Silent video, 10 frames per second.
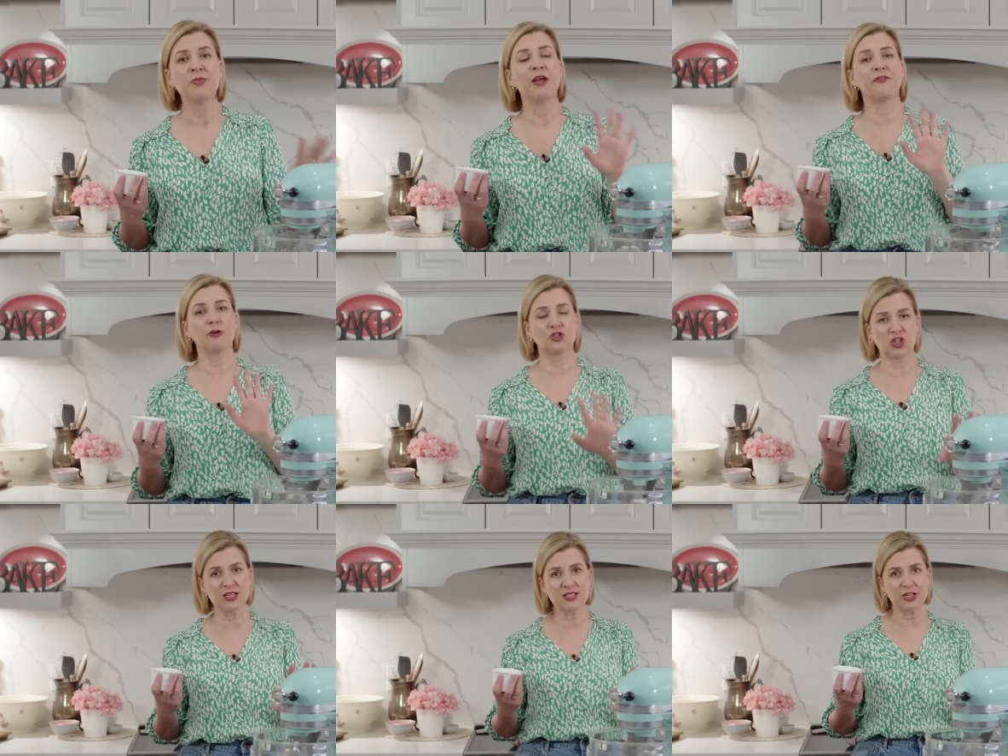If you're
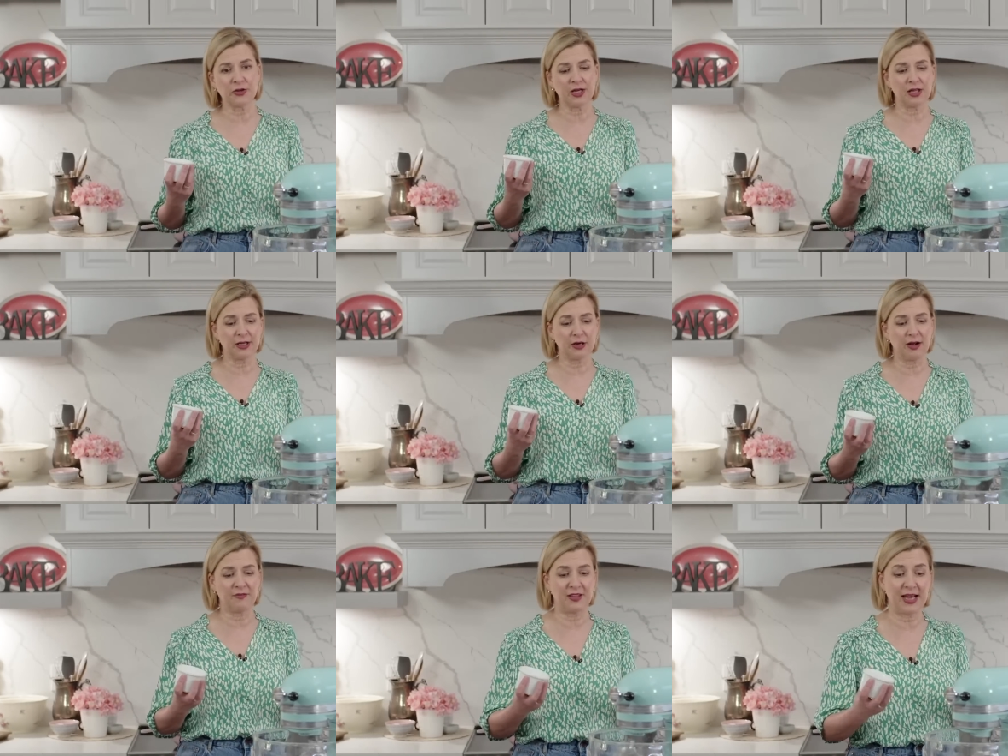just steering clear
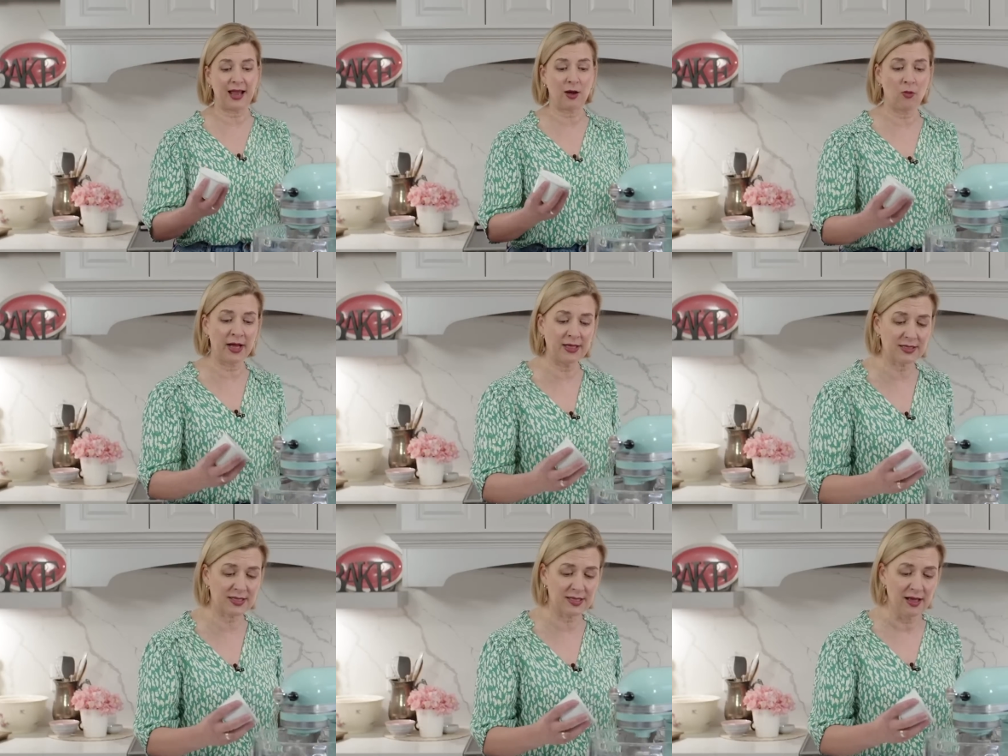of the egg whites,
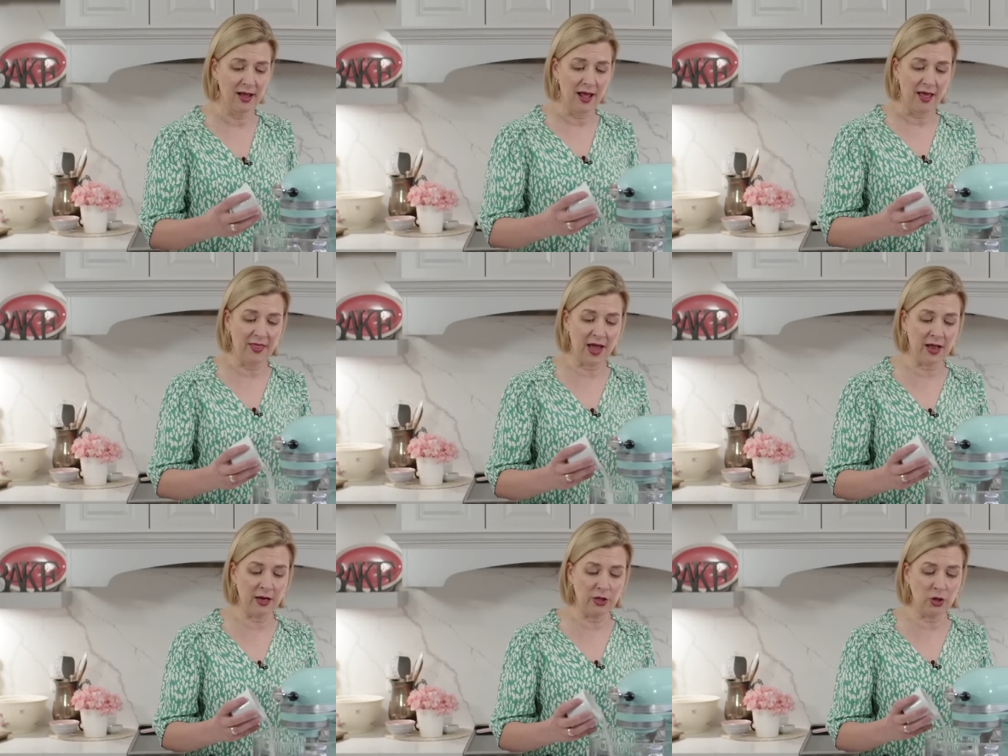
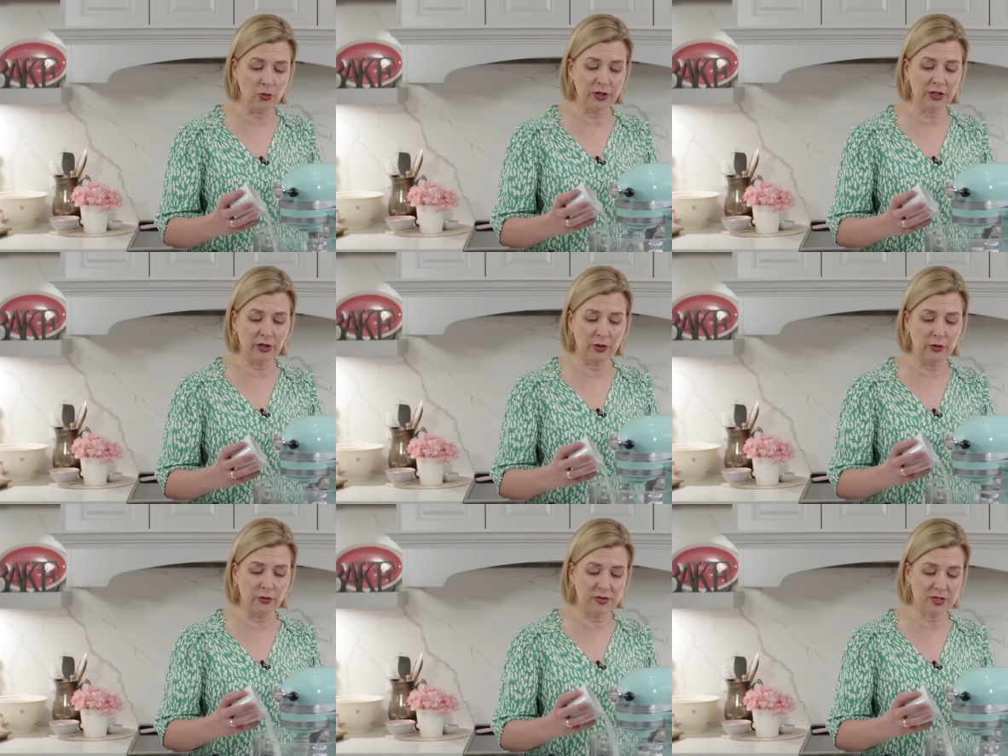then you would
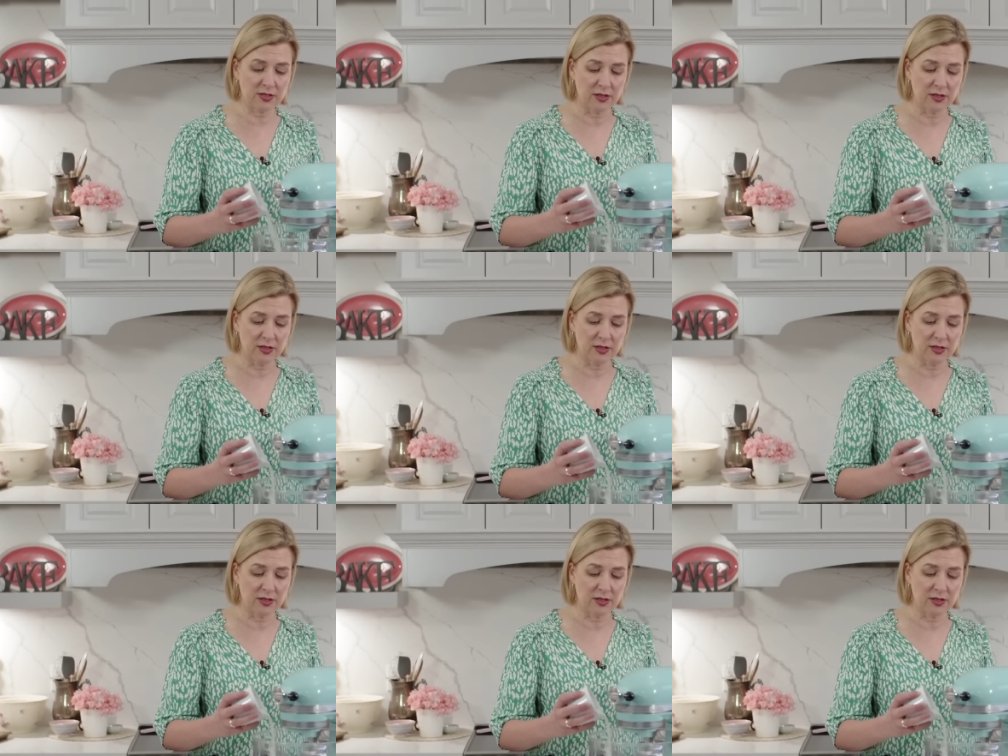use